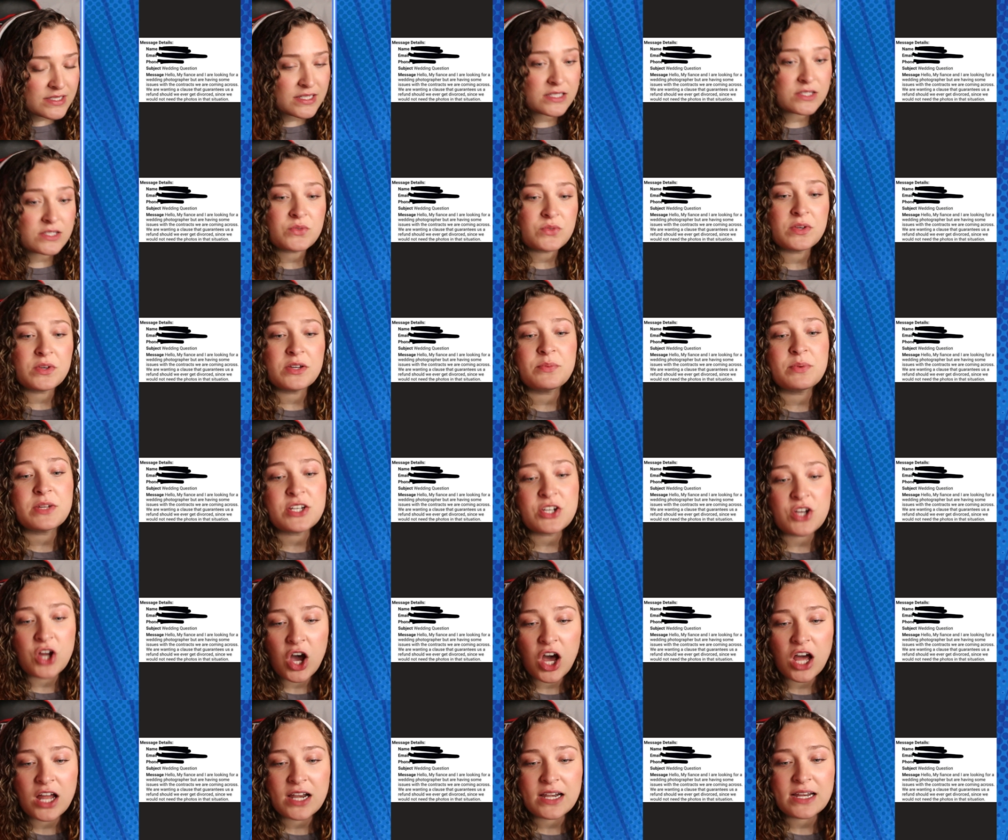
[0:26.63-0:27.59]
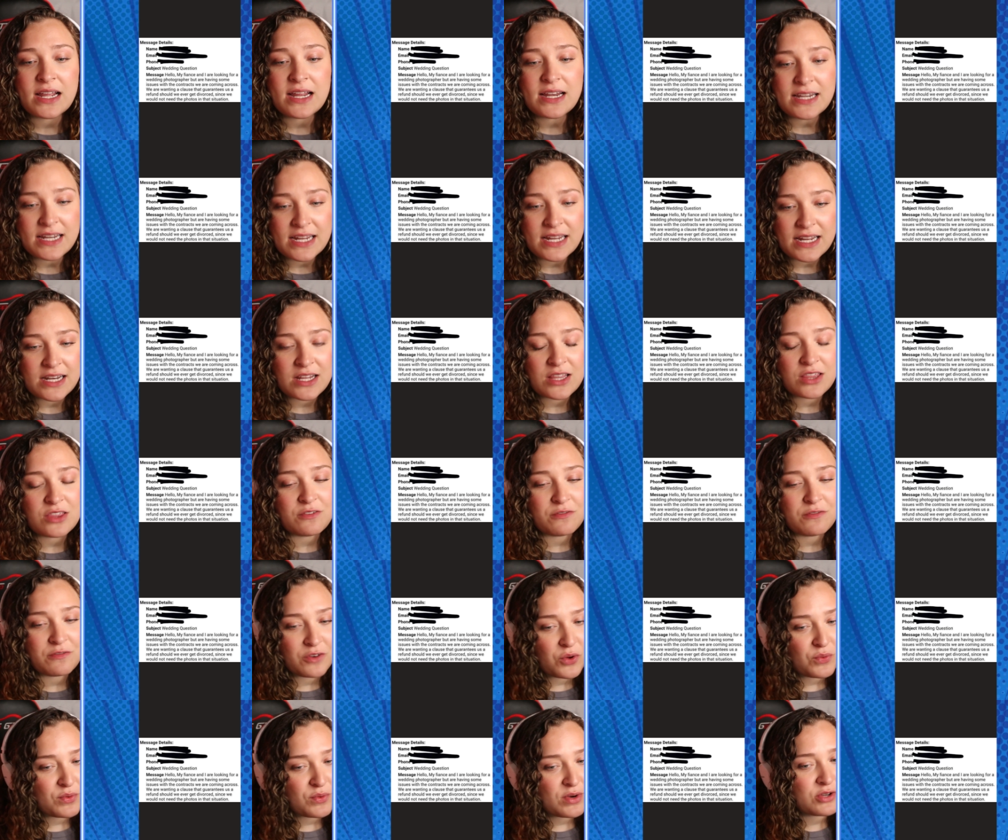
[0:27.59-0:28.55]
since we would not need the
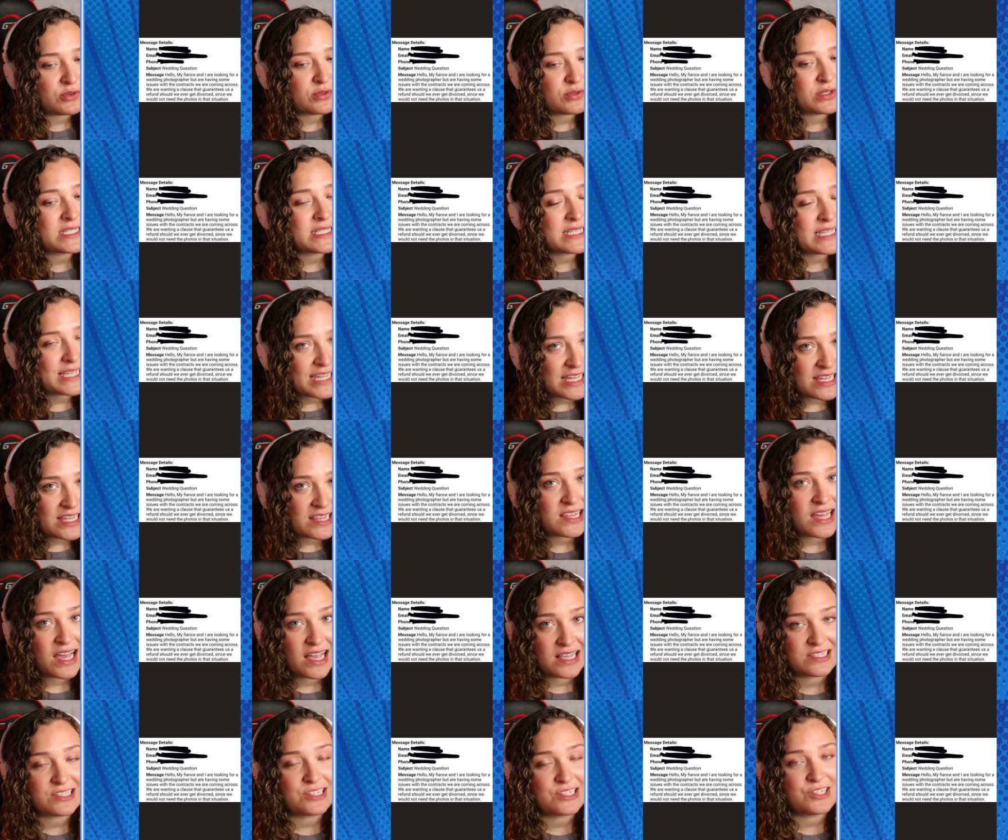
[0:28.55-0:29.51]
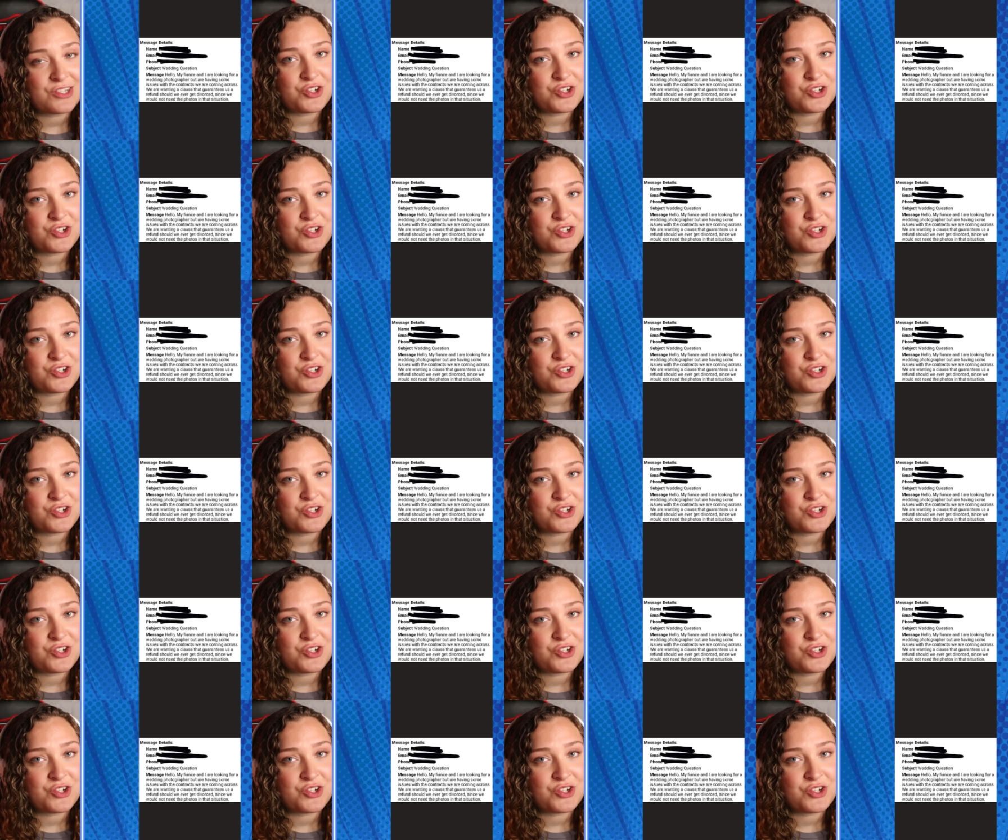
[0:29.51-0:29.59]
photos in that